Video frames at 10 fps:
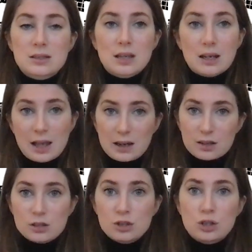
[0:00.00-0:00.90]
that led
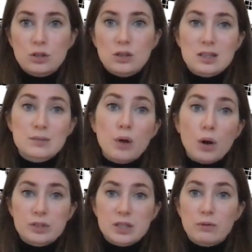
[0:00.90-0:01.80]
us to this
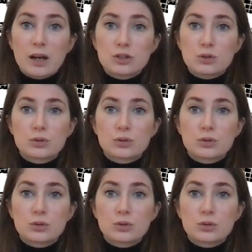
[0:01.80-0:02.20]
multiracial,